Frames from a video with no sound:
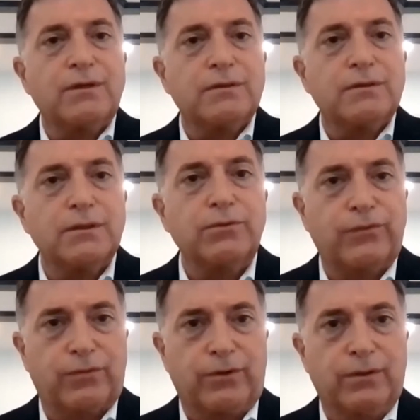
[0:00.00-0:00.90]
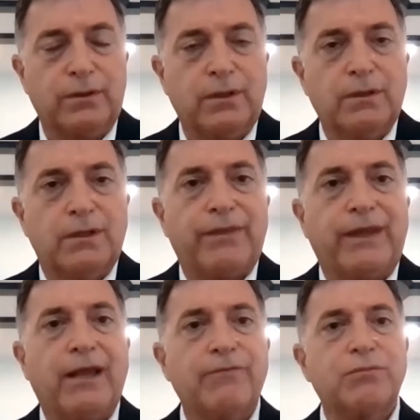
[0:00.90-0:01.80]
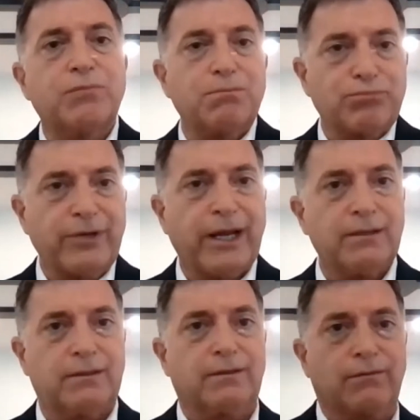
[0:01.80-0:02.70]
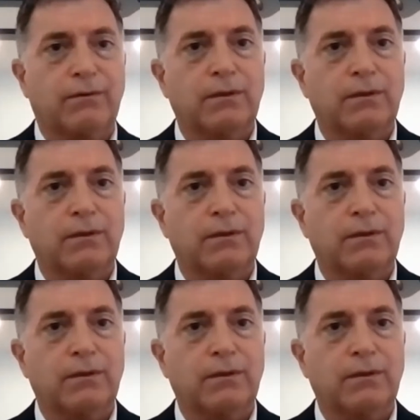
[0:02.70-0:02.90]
closer and they have to be practiced.